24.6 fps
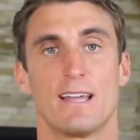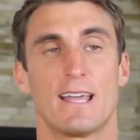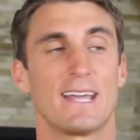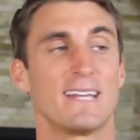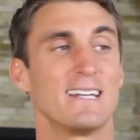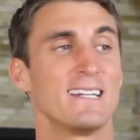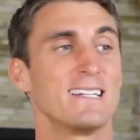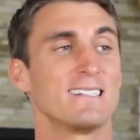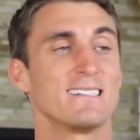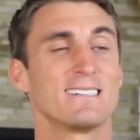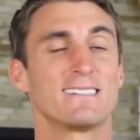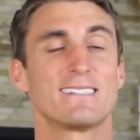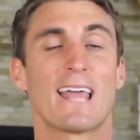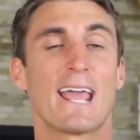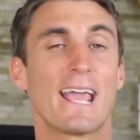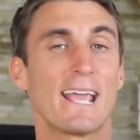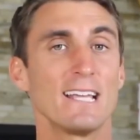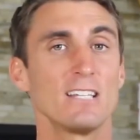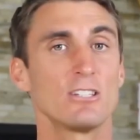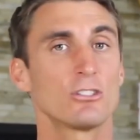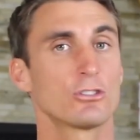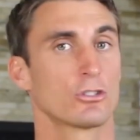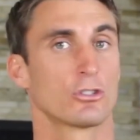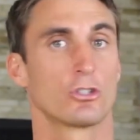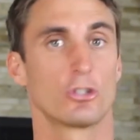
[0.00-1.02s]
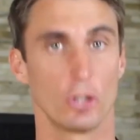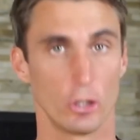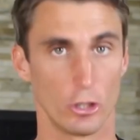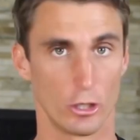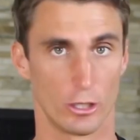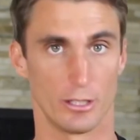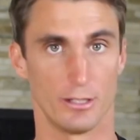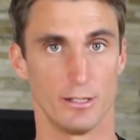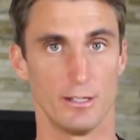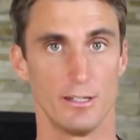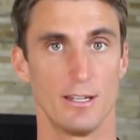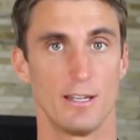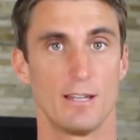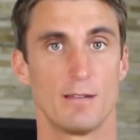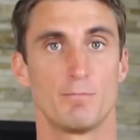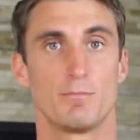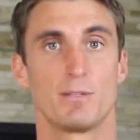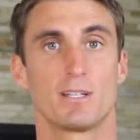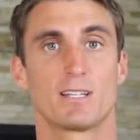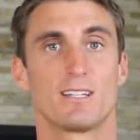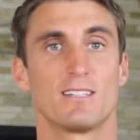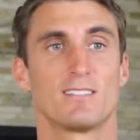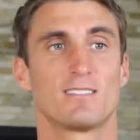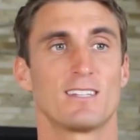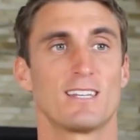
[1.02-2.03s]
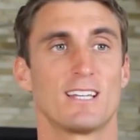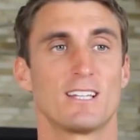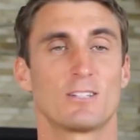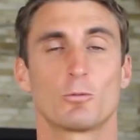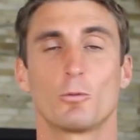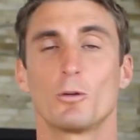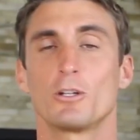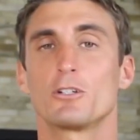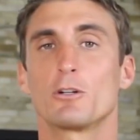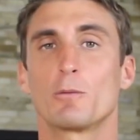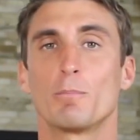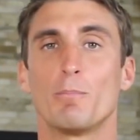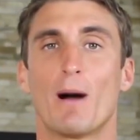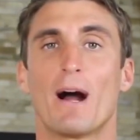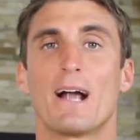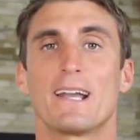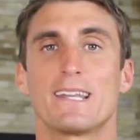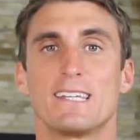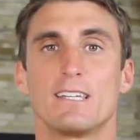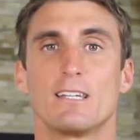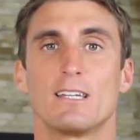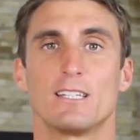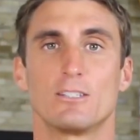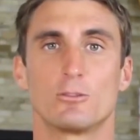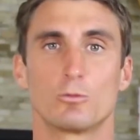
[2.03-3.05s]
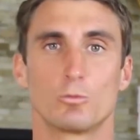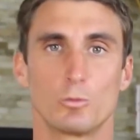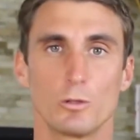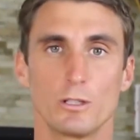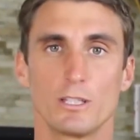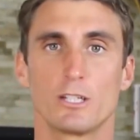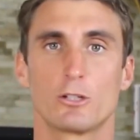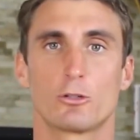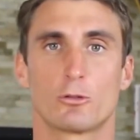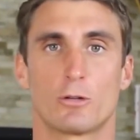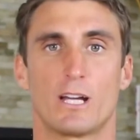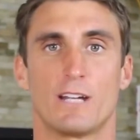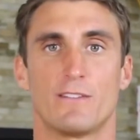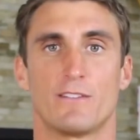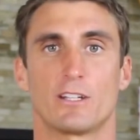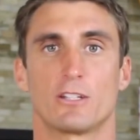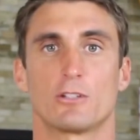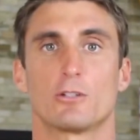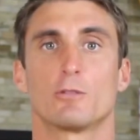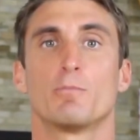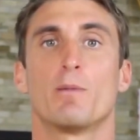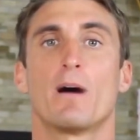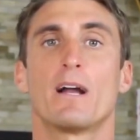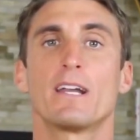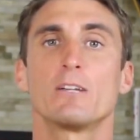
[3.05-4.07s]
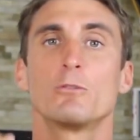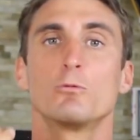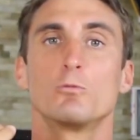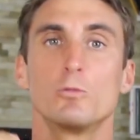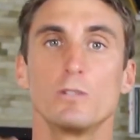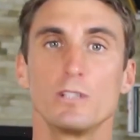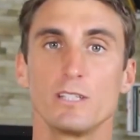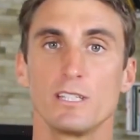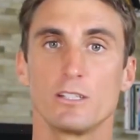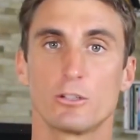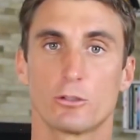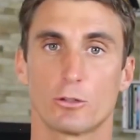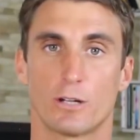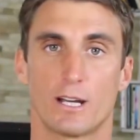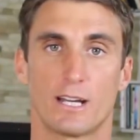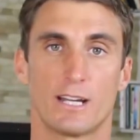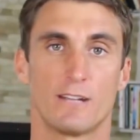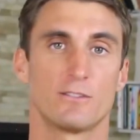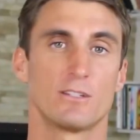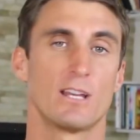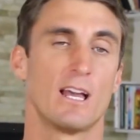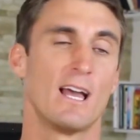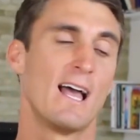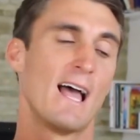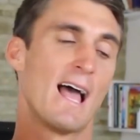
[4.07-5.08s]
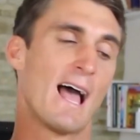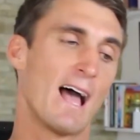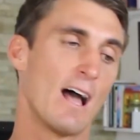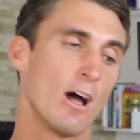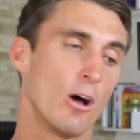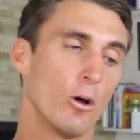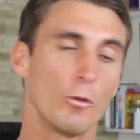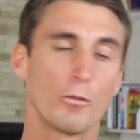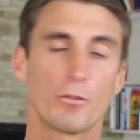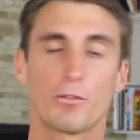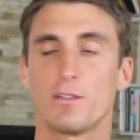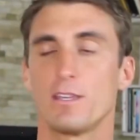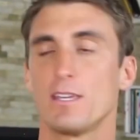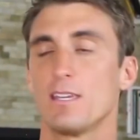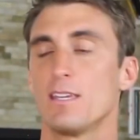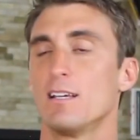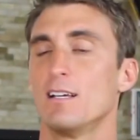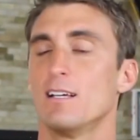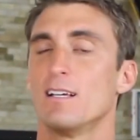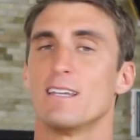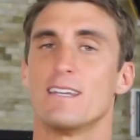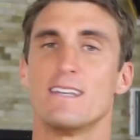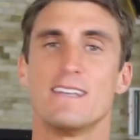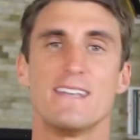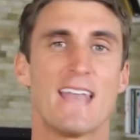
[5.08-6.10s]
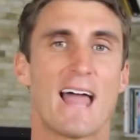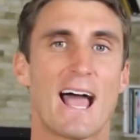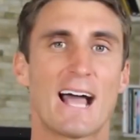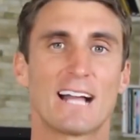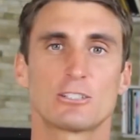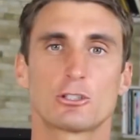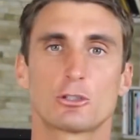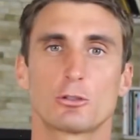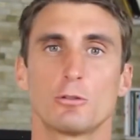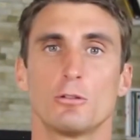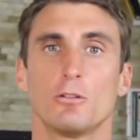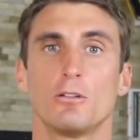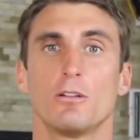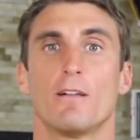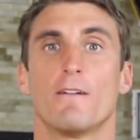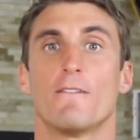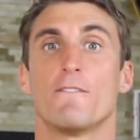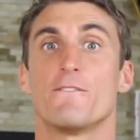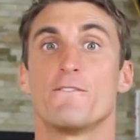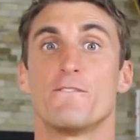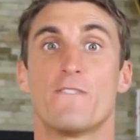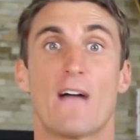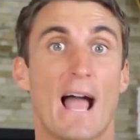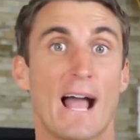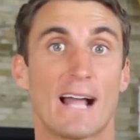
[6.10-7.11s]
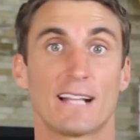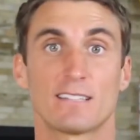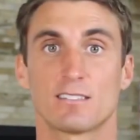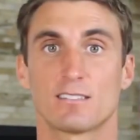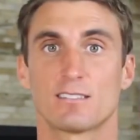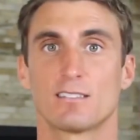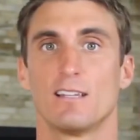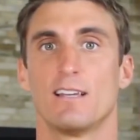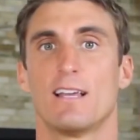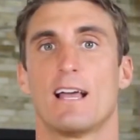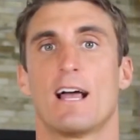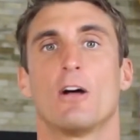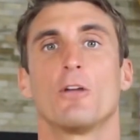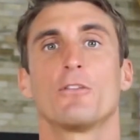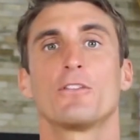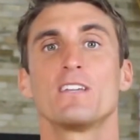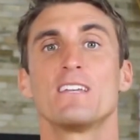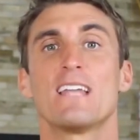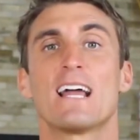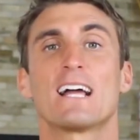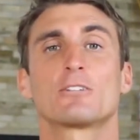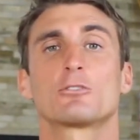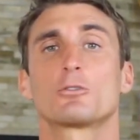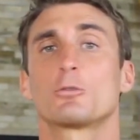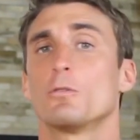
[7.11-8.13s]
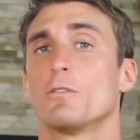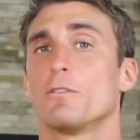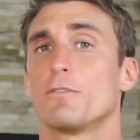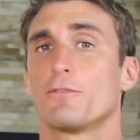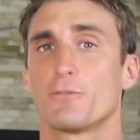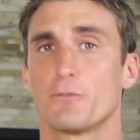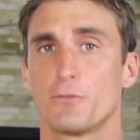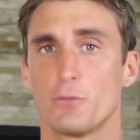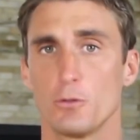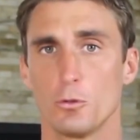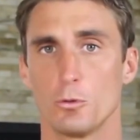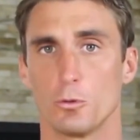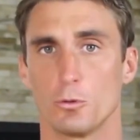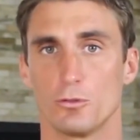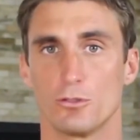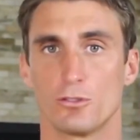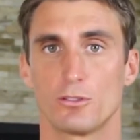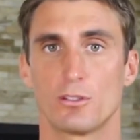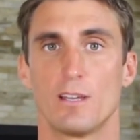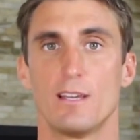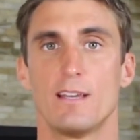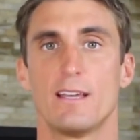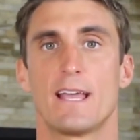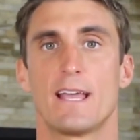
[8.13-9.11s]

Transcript: And it tastes good because it's what your body is really craving. Your body really craves healthy, natural fats, healthy, natural foods.